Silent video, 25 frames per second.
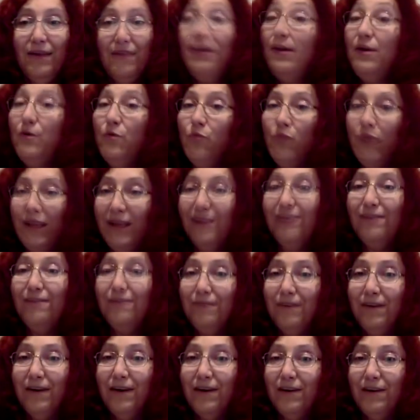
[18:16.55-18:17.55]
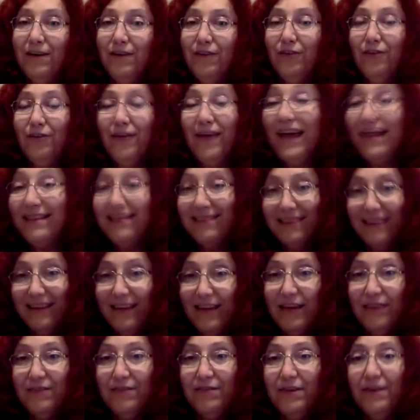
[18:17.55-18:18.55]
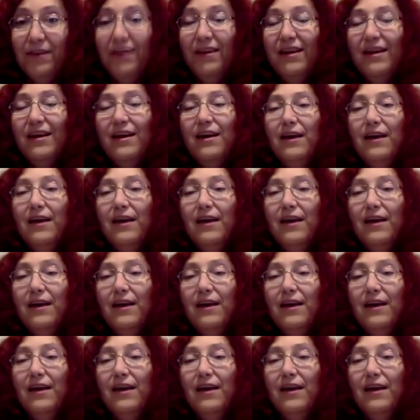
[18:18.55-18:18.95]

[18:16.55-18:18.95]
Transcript: they will fund, so that's a given.